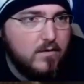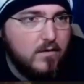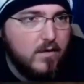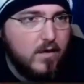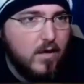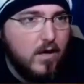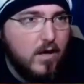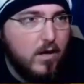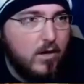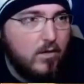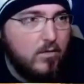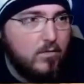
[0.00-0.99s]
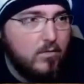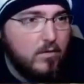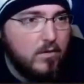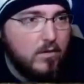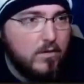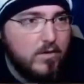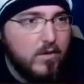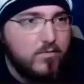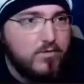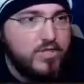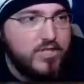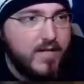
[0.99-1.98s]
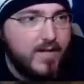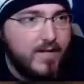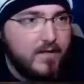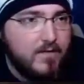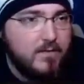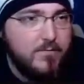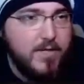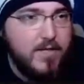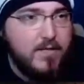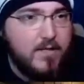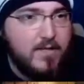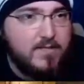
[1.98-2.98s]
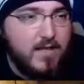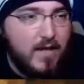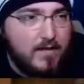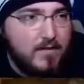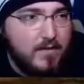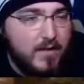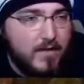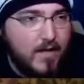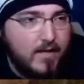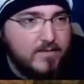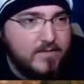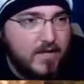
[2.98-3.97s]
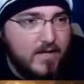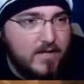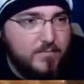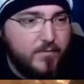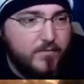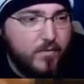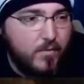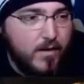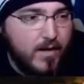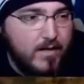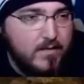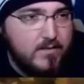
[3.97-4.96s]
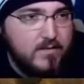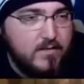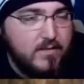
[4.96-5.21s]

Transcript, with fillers: Himiko. Oh, no shit. You mean exactly like I stated beforehand?